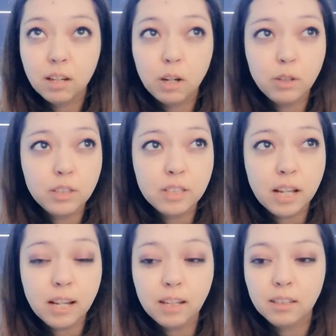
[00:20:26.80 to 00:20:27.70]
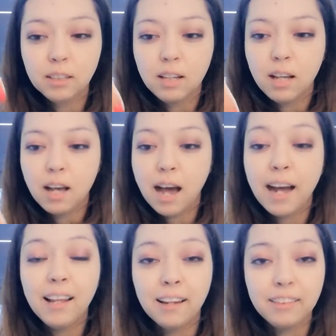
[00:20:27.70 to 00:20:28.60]
do you say,
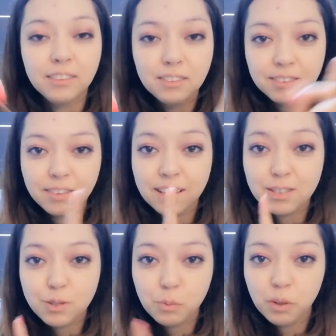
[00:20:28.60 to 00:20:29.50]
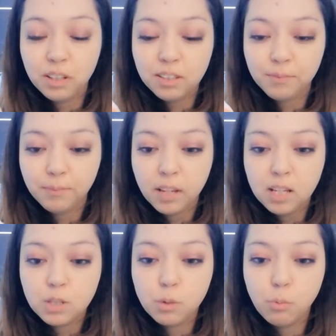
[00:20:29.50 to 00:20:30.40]
eyeliners, that's the word.
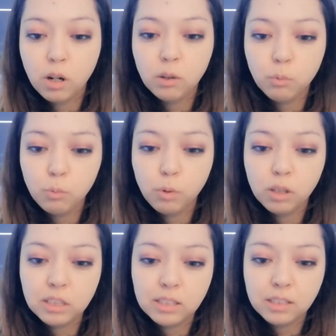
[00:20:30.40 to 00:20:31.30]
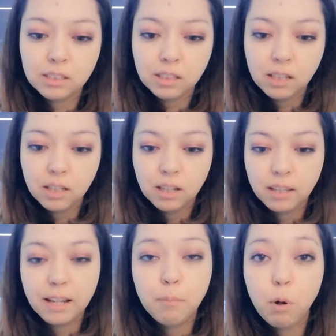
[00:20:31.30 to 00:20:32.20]
So one was,
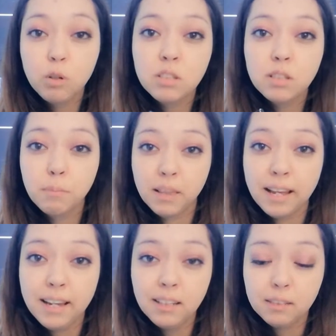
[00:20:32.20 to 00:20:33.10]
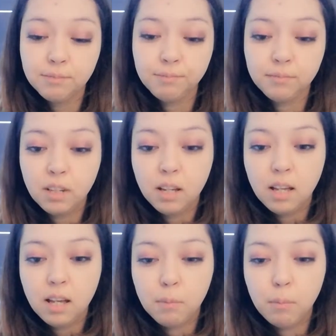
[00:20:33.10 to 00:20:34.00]
they're both black,
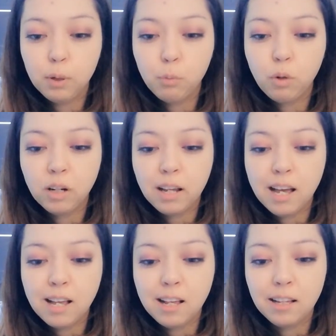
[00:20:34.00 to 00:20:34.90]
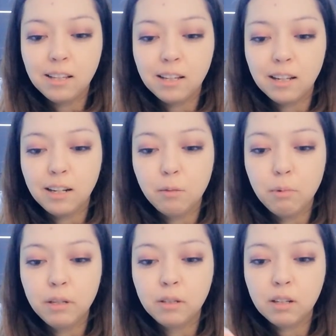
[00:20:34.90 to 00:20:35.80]
but one had a little
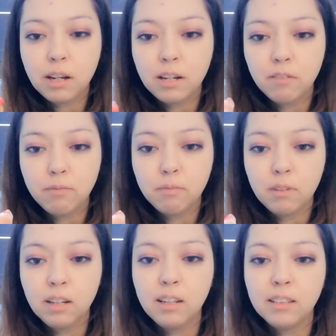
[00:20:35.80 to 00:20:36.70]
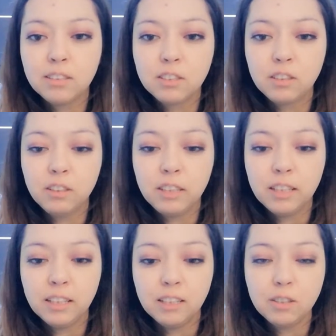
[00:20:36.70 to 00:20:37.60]
bit kind of a glitter in
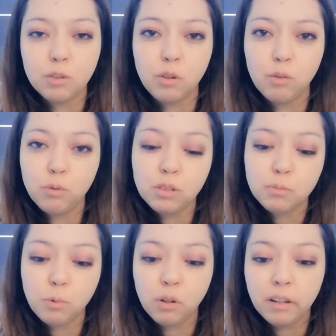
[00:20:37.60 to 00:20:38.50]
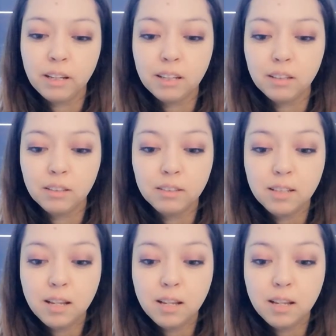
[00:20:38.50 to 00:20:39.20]
it, or was more like a